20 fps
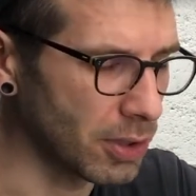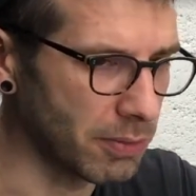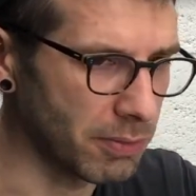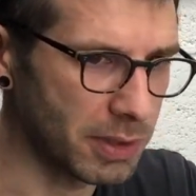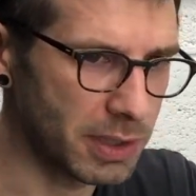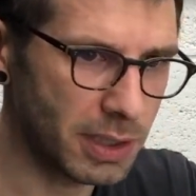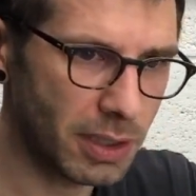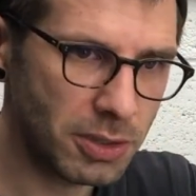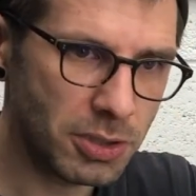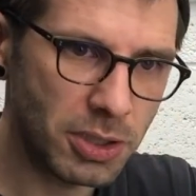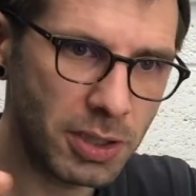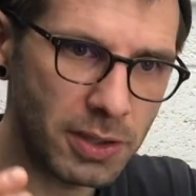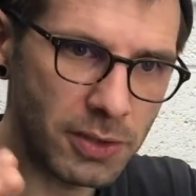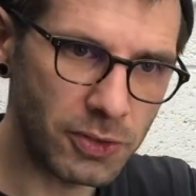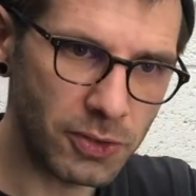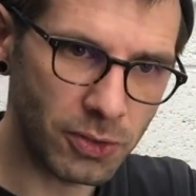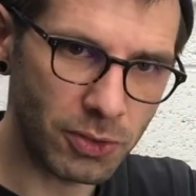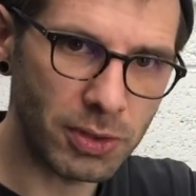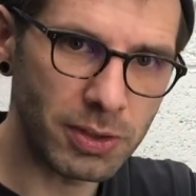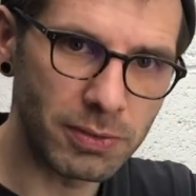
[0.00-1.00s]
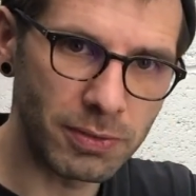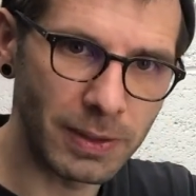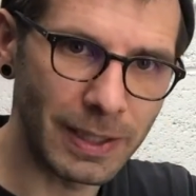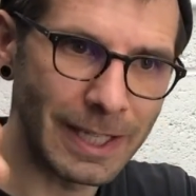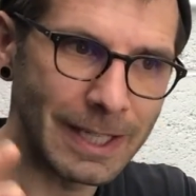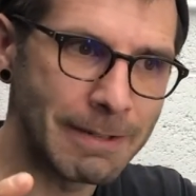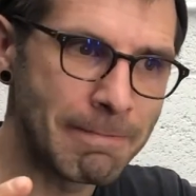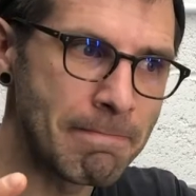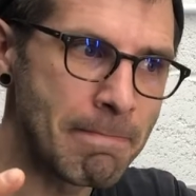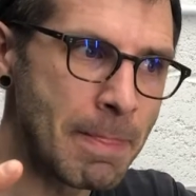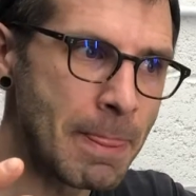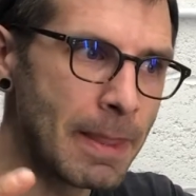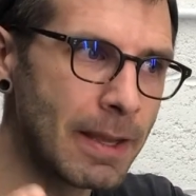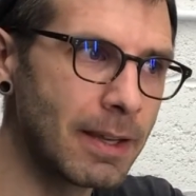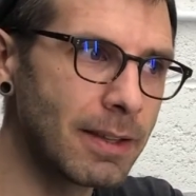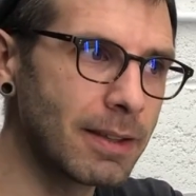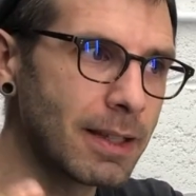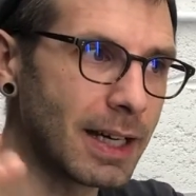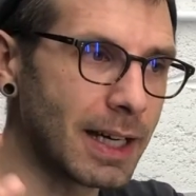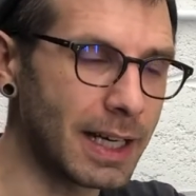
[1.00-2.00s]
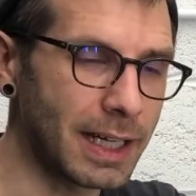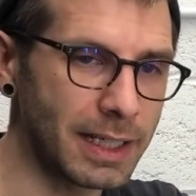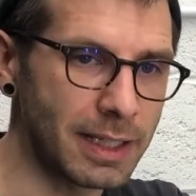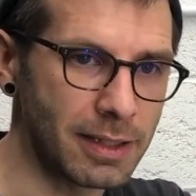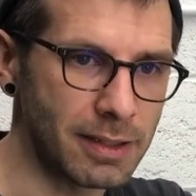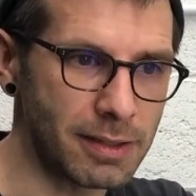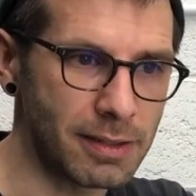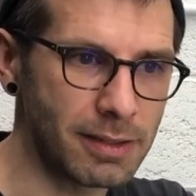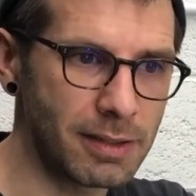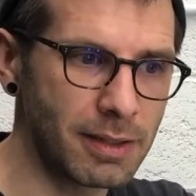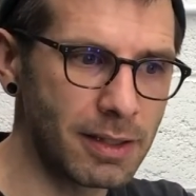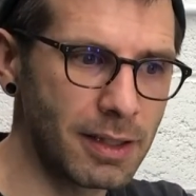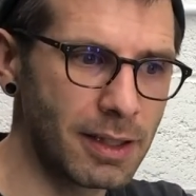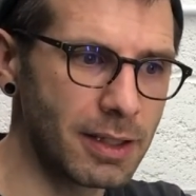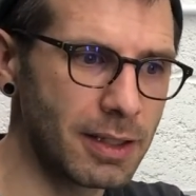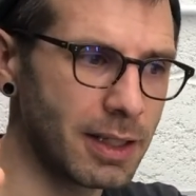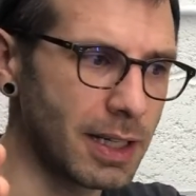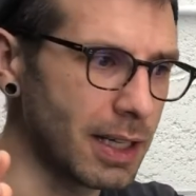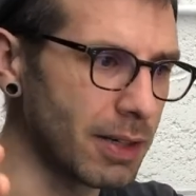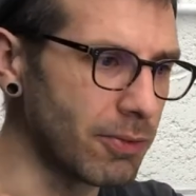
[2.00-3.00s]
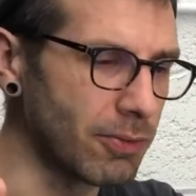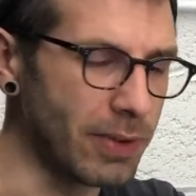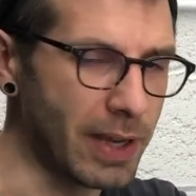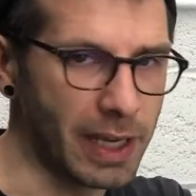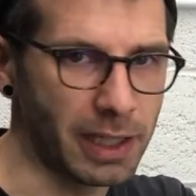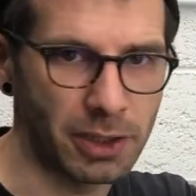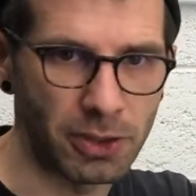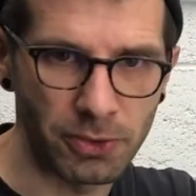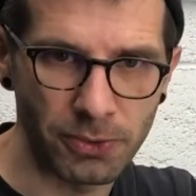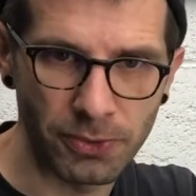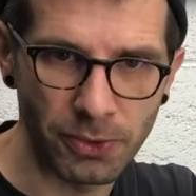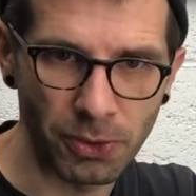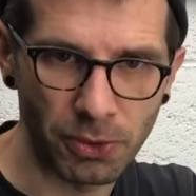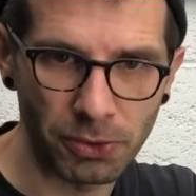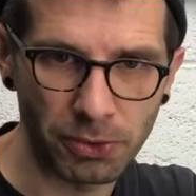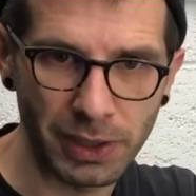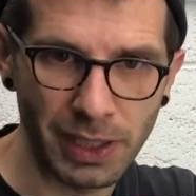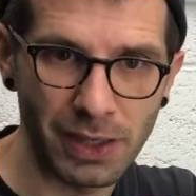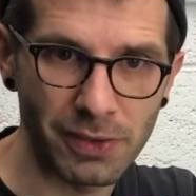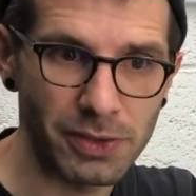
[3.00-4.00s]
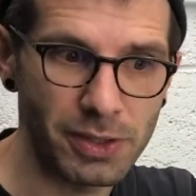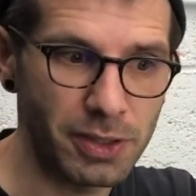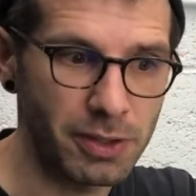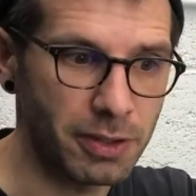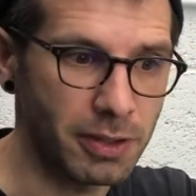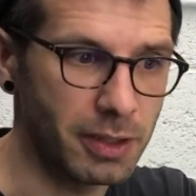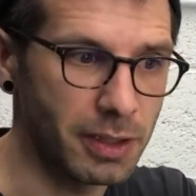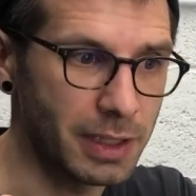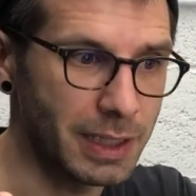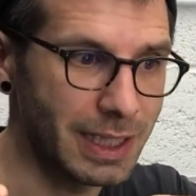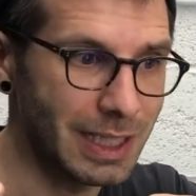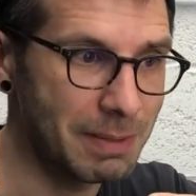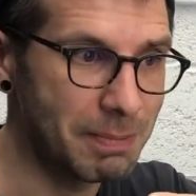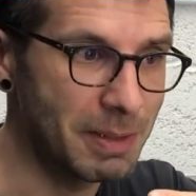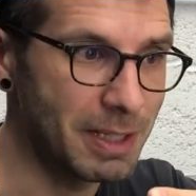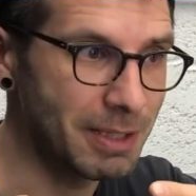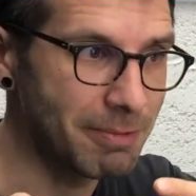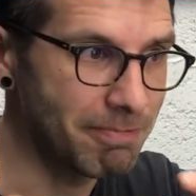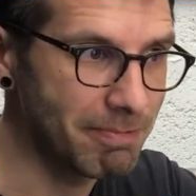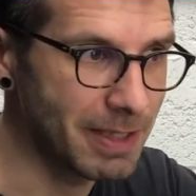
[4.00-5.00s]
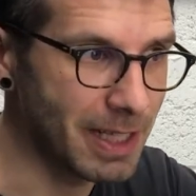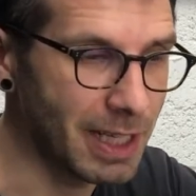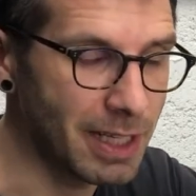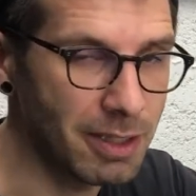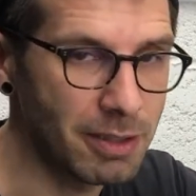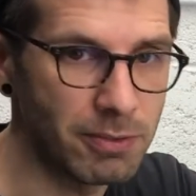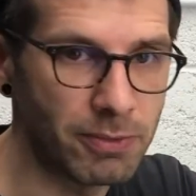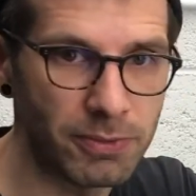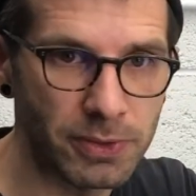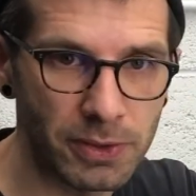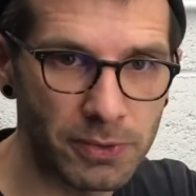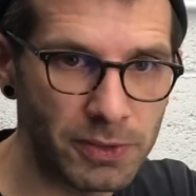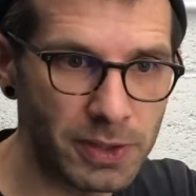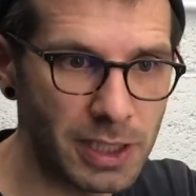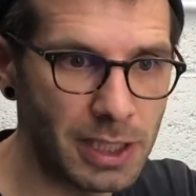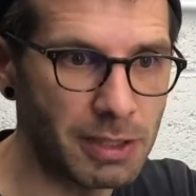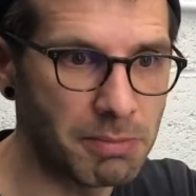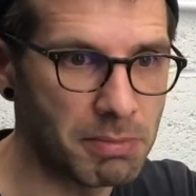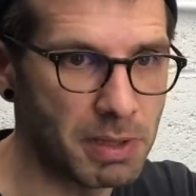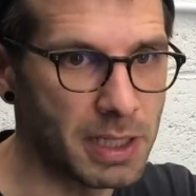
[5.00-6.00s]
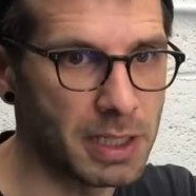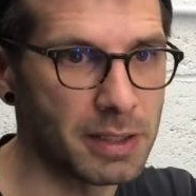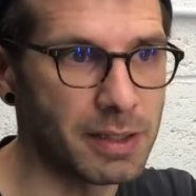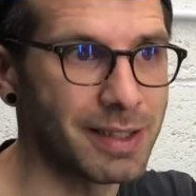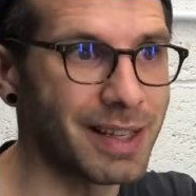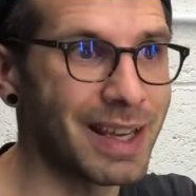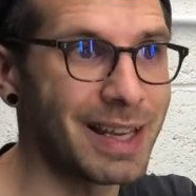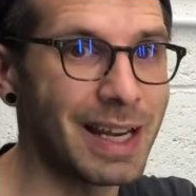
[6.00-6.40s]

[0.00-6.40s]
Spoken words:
Retouching is sort of like the highest kind of value photograph. So you're going to commit 10, 15 minutes, an